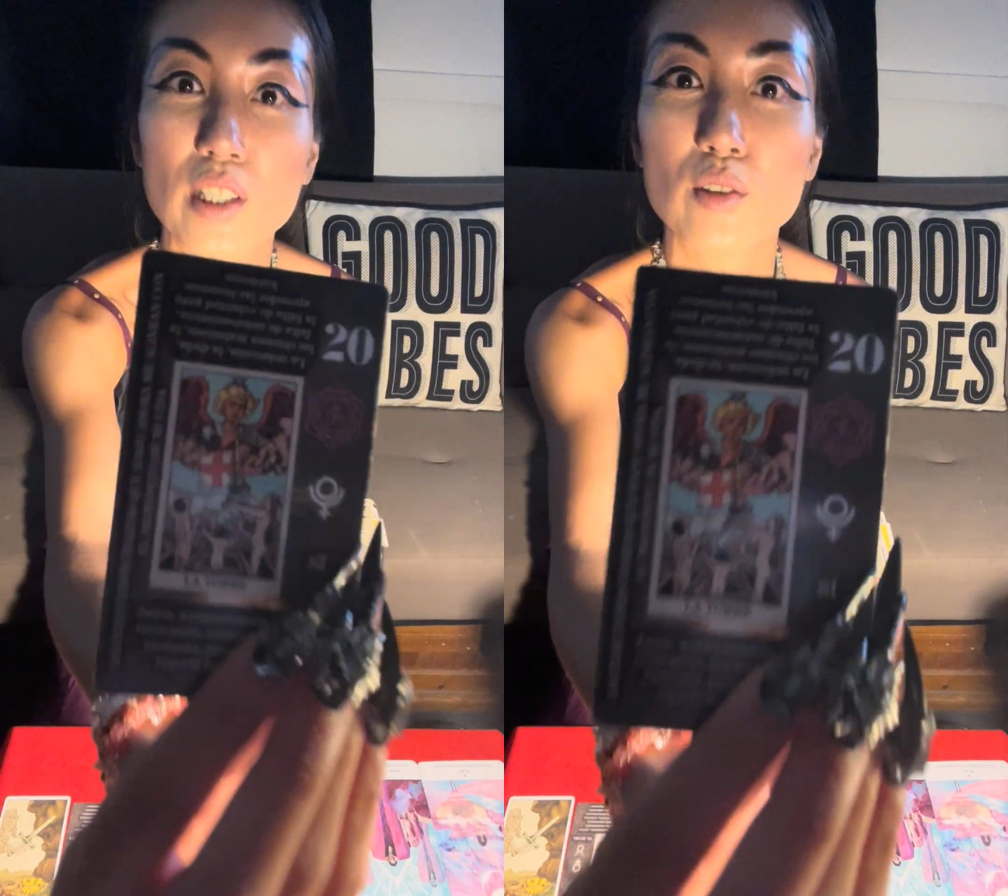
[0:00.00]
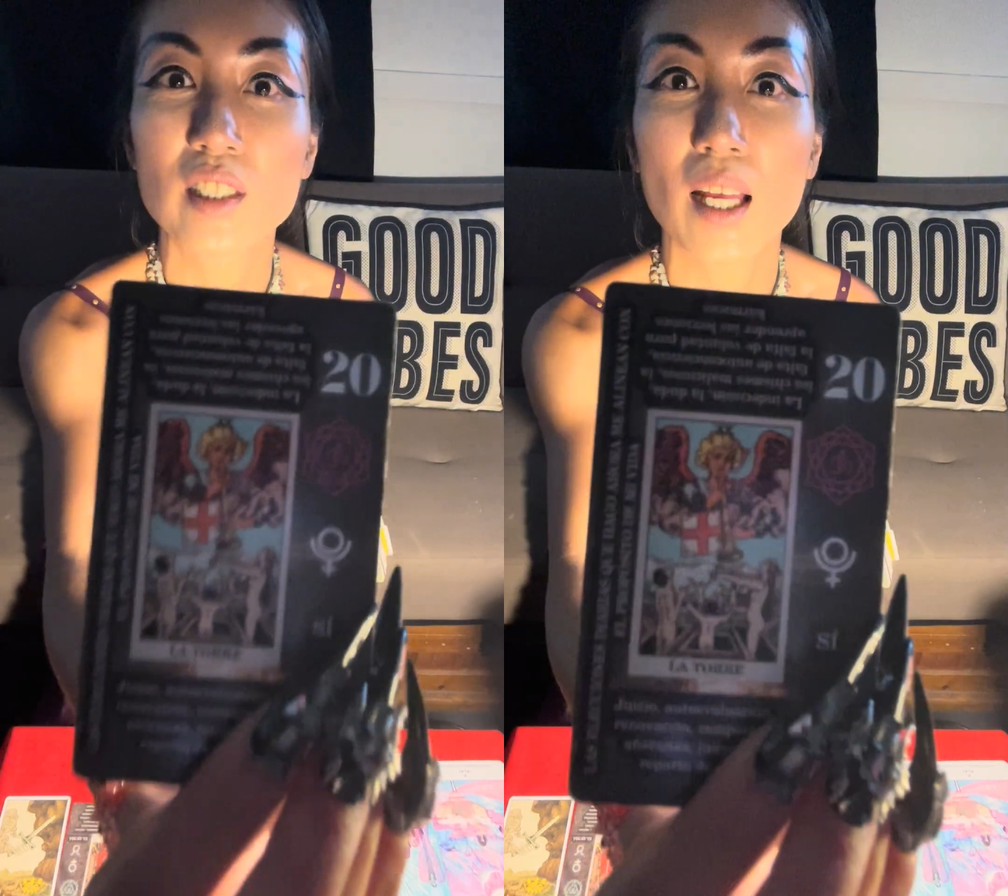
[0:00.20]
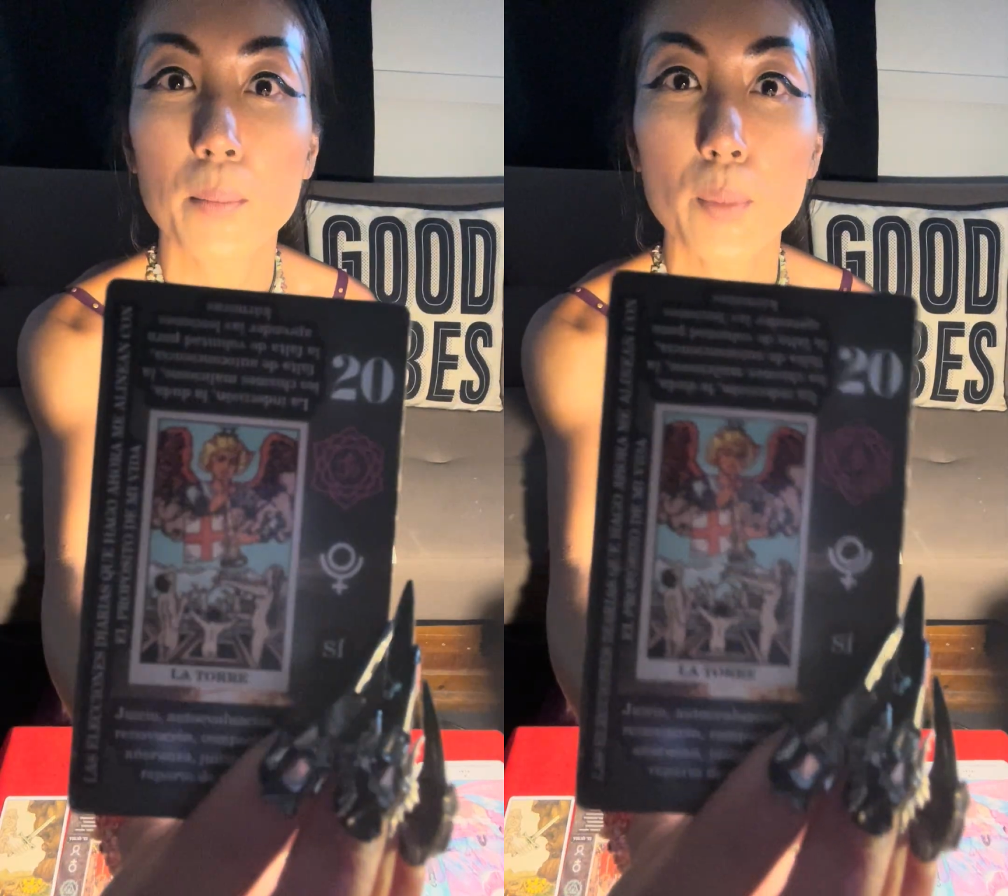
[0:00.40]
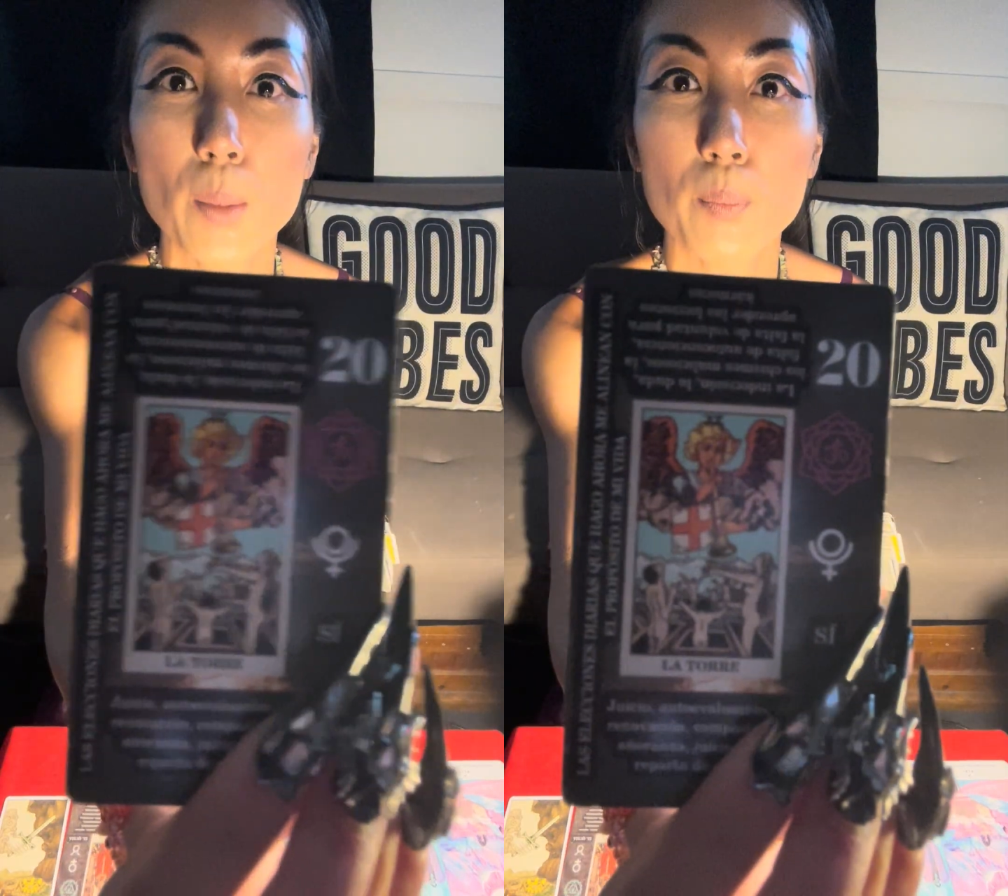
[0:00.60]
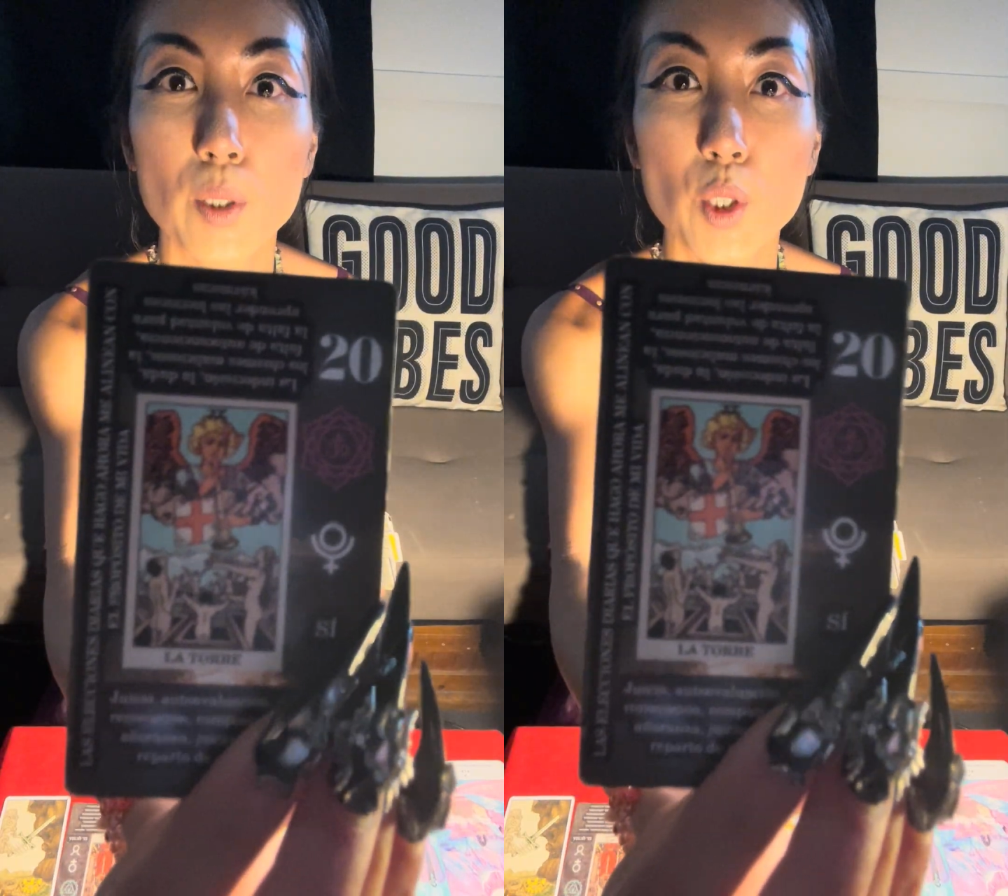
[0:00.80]
It's like,
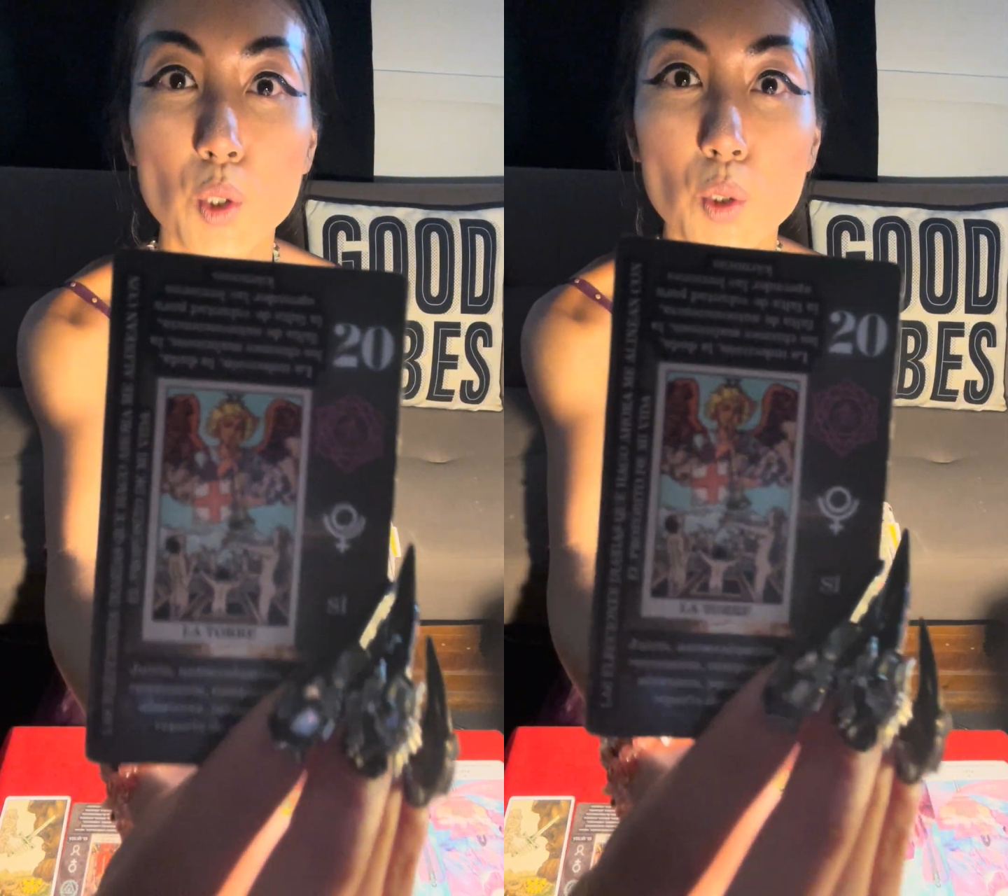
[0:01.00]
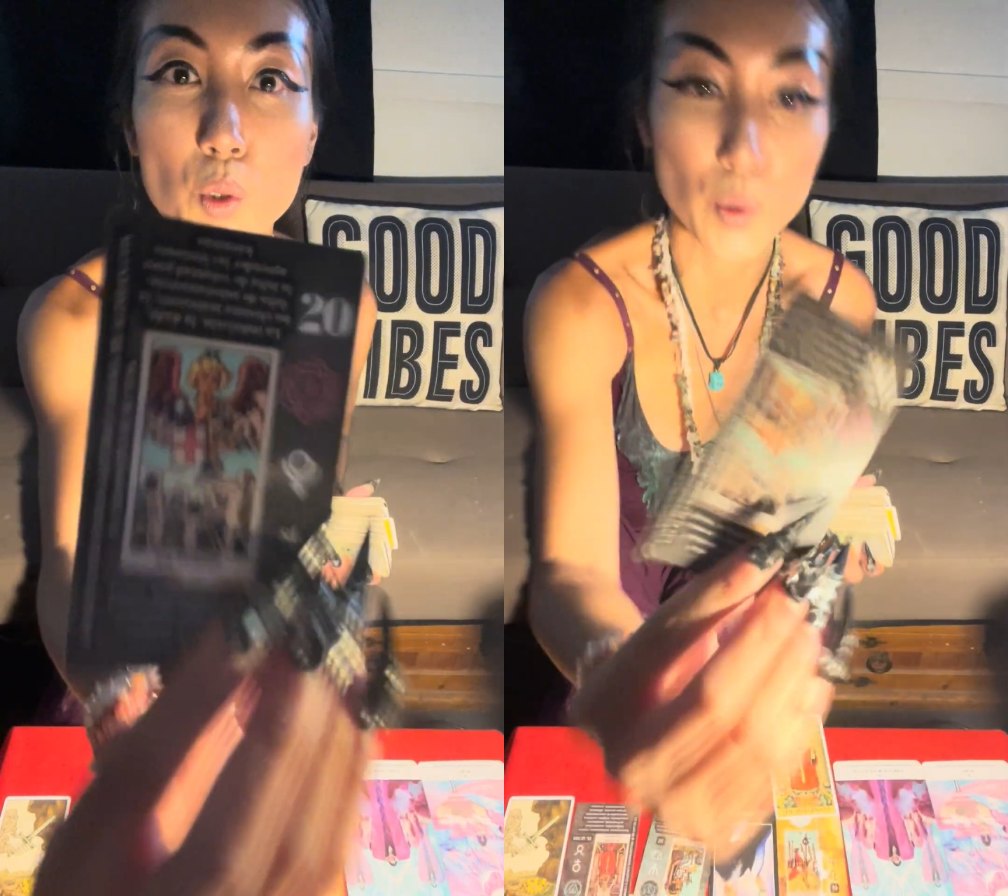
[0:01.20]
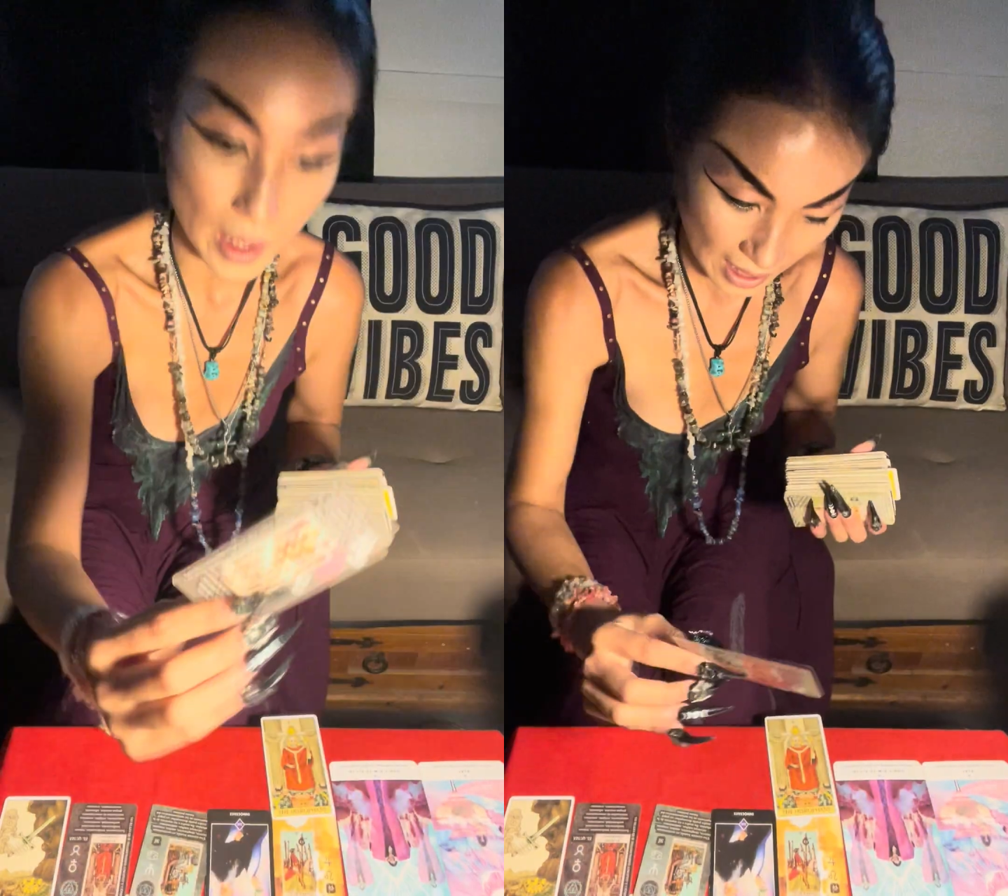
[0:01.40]
boop, boop,